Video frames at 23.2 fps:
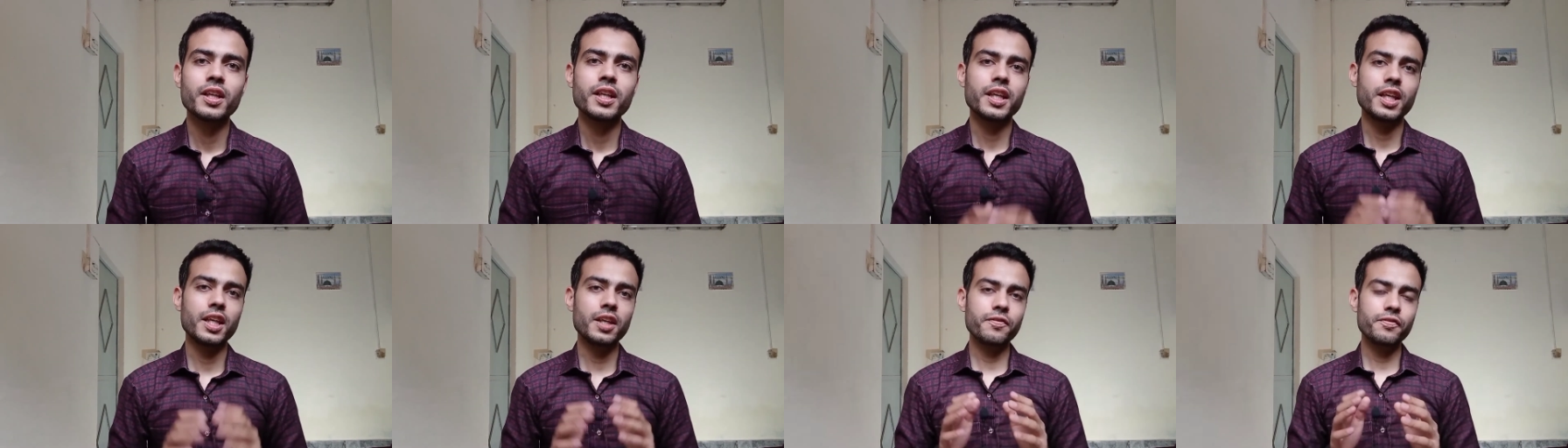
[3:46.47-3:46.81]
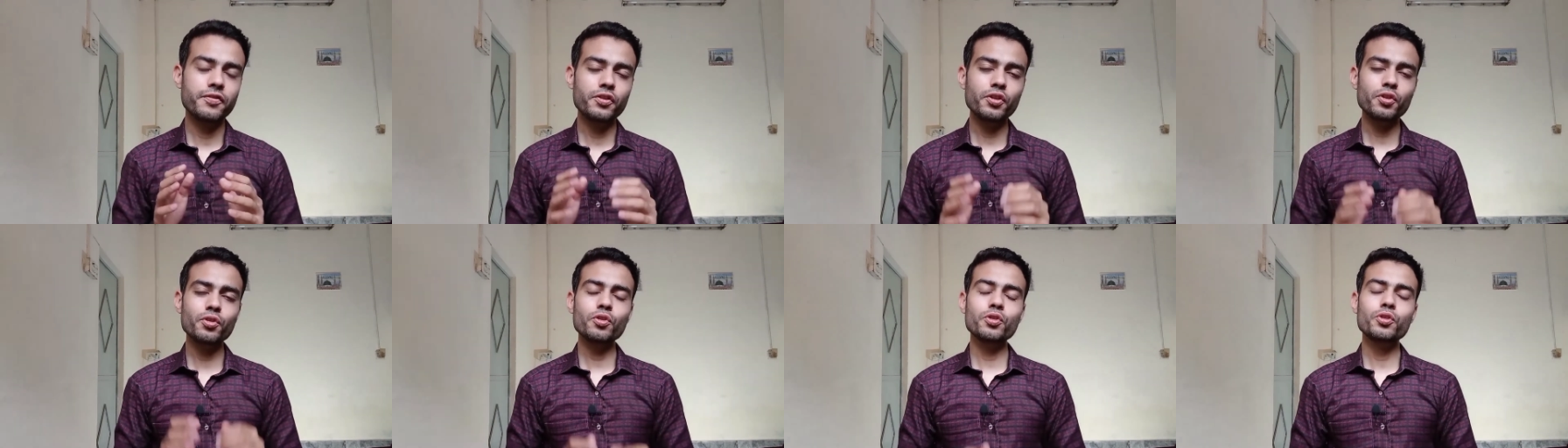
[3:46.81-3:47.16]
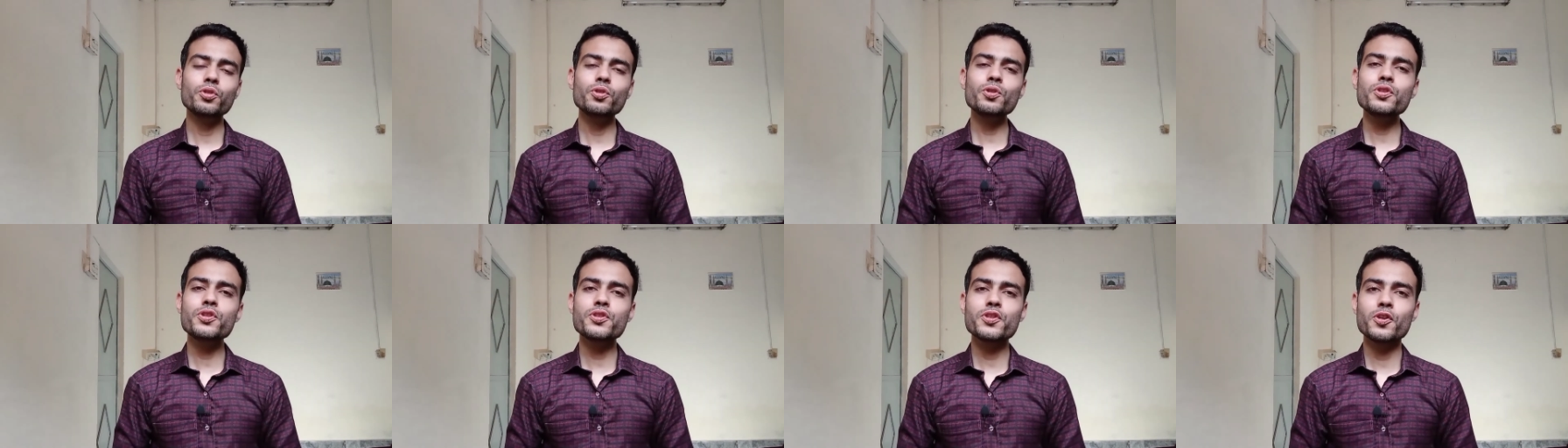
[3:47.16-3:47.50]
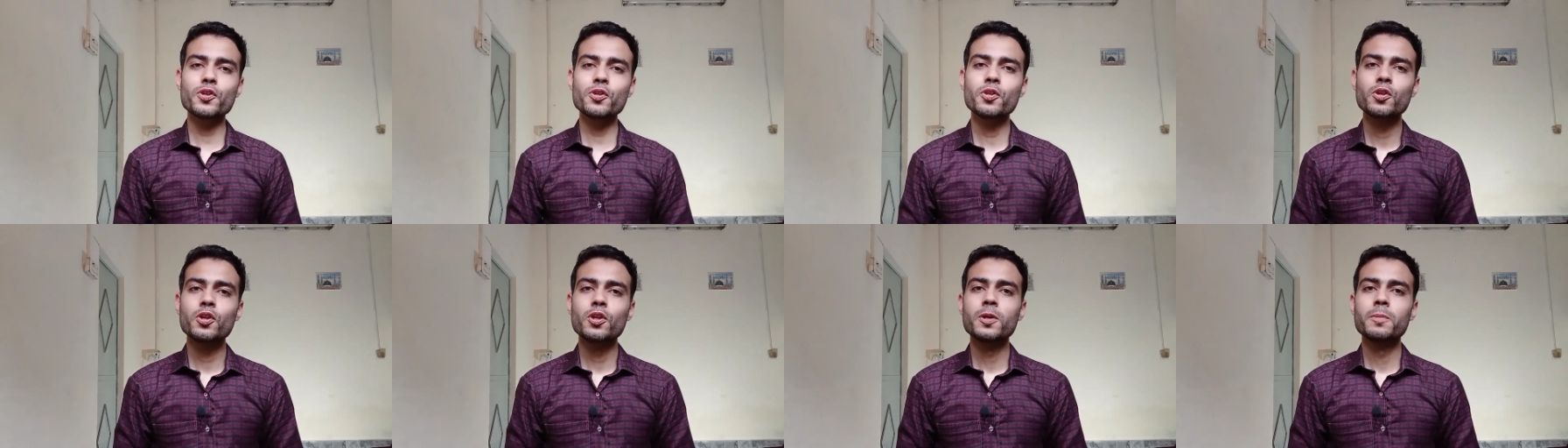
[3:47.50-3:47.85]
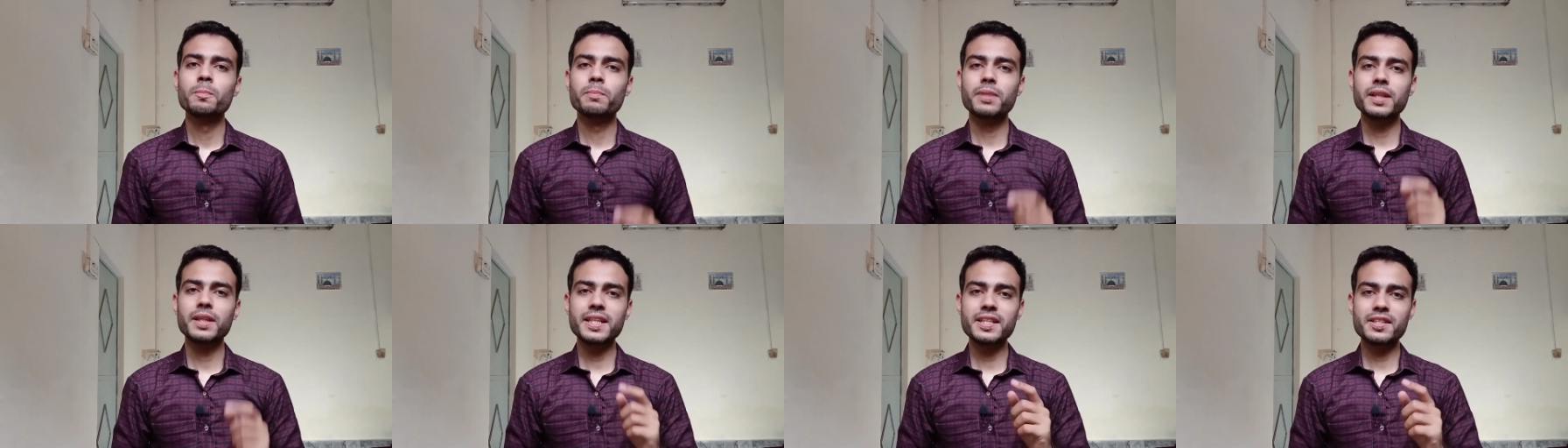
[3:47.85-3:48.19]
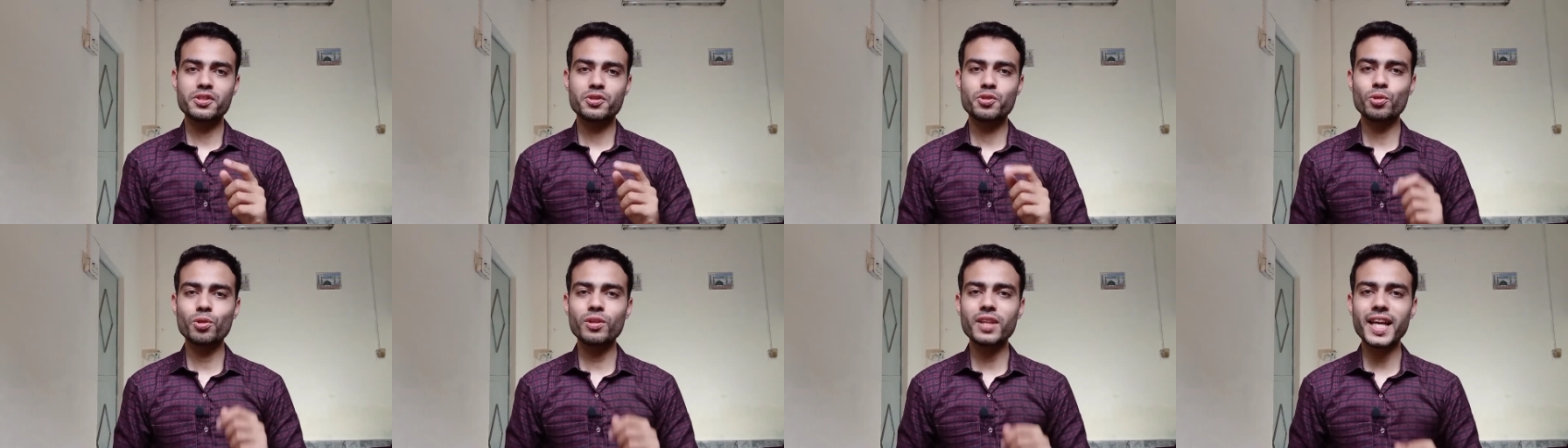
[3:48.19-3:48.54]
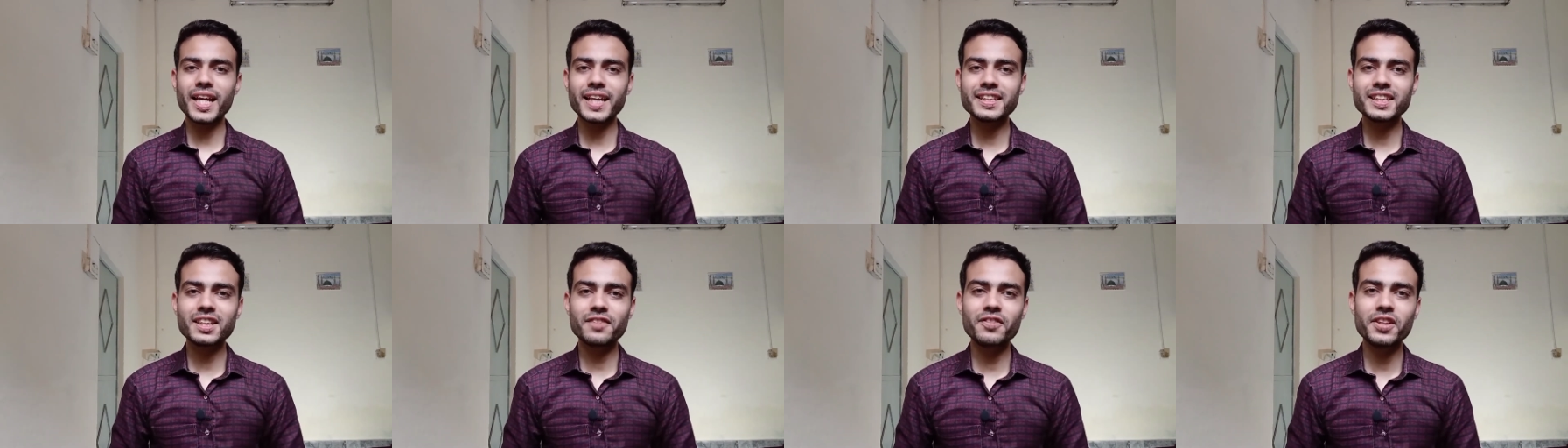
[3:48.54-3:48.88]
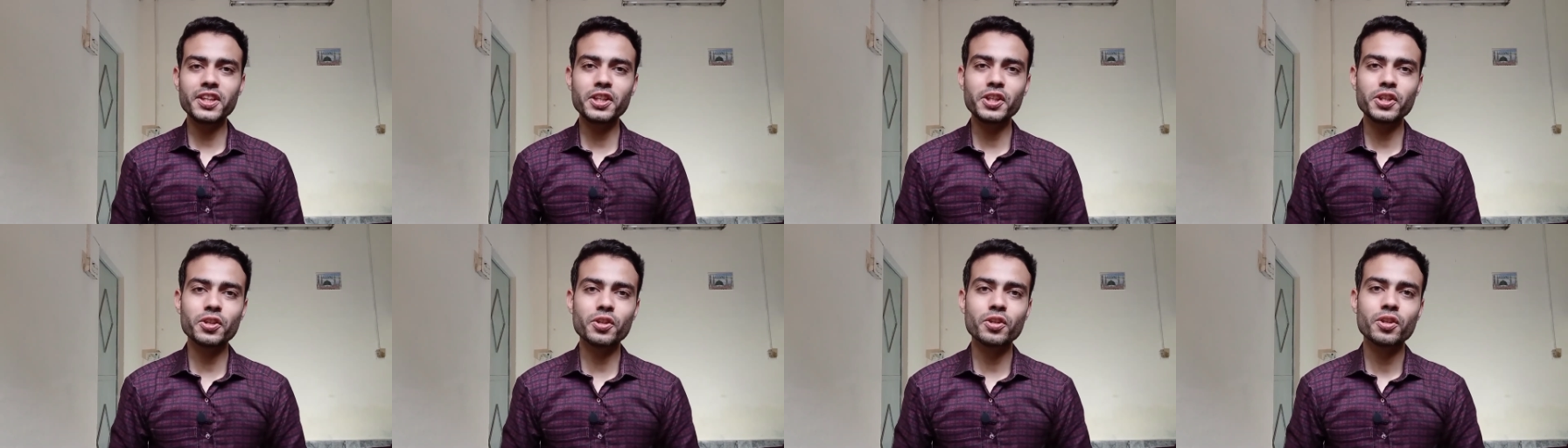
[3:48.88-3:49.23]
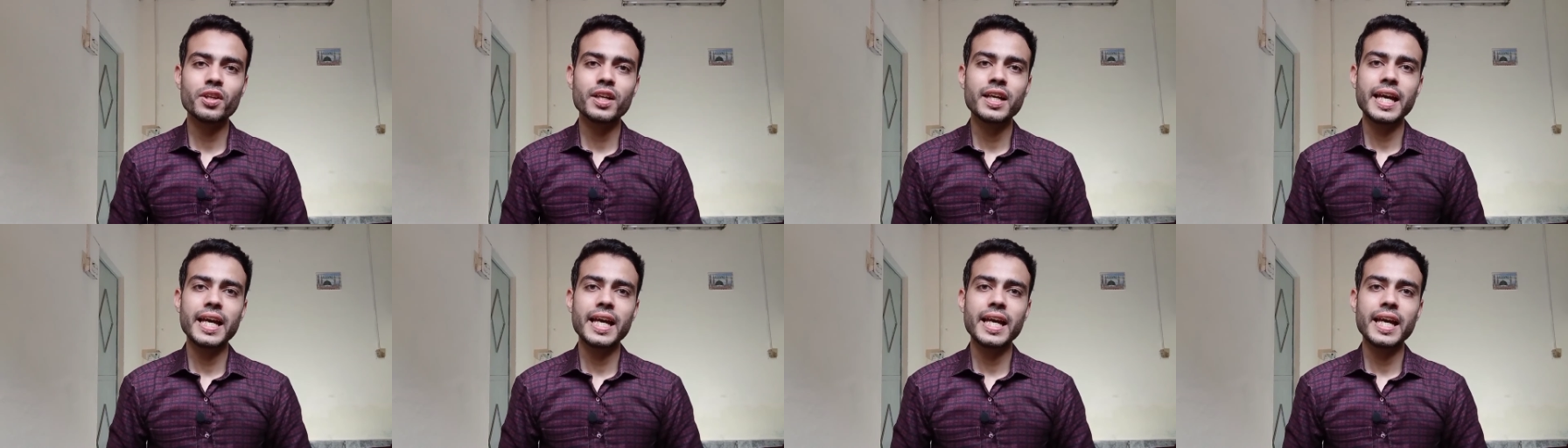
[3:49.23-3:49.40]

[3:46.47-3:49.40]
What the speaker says: If you do so, please do like the video